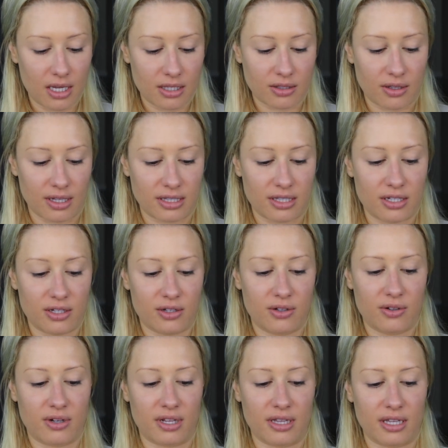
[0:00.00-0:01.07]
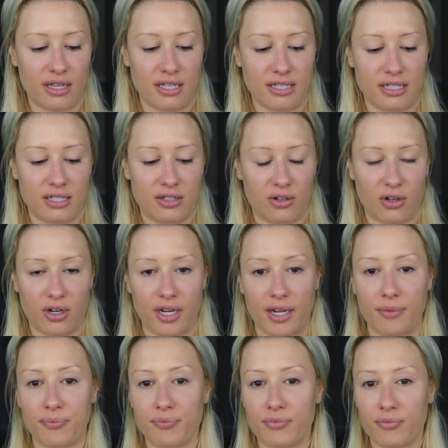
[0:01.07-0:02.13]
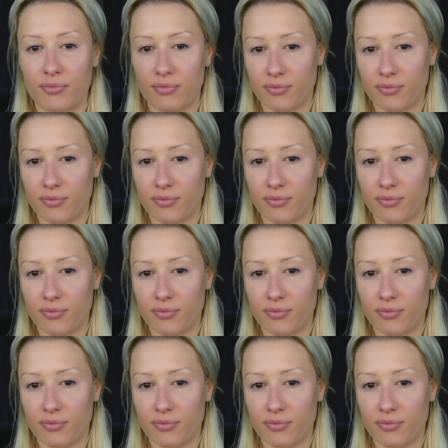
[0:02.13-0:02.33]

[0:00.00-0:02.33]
So that's Nude, and then this is cream.